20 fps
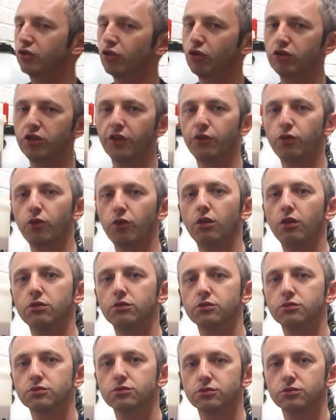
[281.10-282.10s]
judge of what
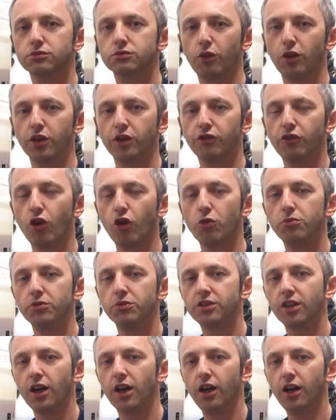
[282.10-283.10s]
the aromas
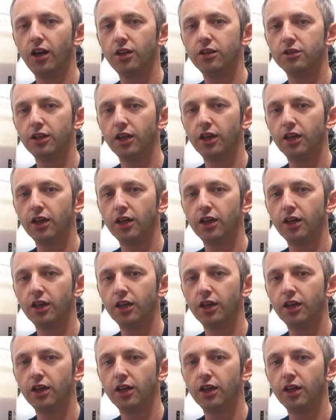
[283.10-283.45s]
are.